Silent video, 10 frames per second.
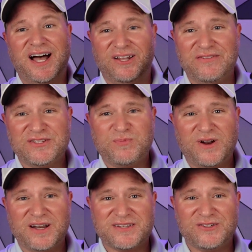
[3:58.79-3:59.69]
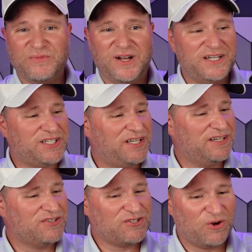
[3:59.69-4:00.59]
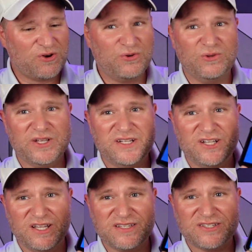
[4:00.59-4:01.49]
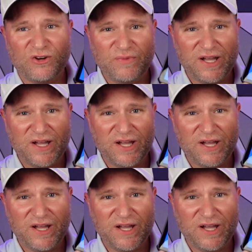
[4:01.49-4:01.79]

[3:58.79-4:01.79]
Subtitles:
I love this product so much. It is so cool and does so